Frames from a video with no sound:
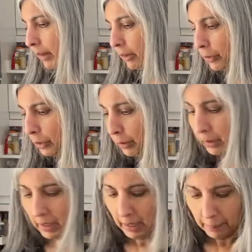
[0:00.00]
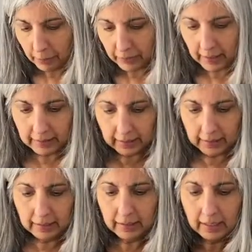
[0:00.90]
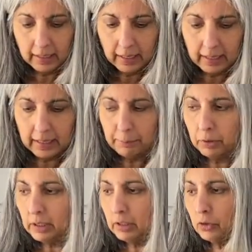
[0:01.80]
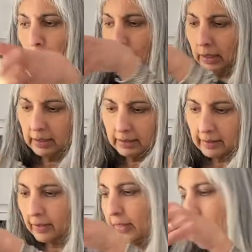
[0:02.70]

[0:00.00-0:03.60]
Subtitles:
So put that in, and I'm putting 2 onions in